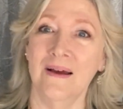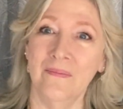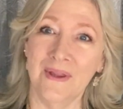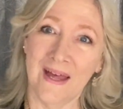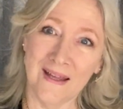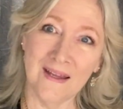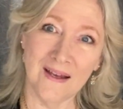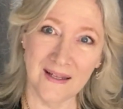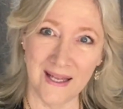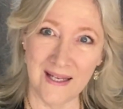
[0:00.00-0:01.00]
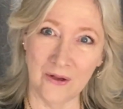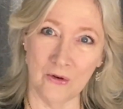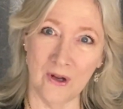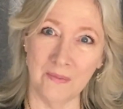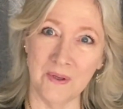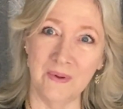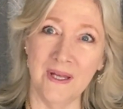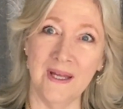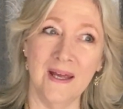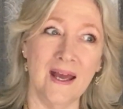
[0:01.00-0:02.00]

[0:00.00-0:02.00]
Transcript: but that young lady grew up to be